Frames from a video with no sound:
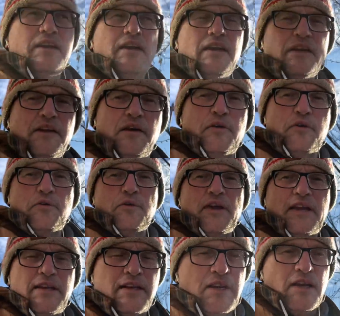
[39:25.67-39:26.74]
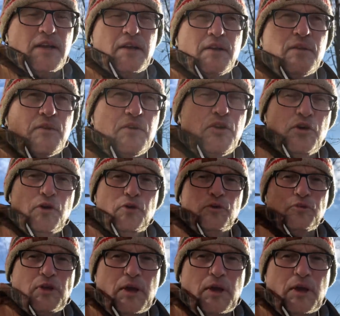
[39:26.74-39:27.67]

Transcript: and, you know, great news.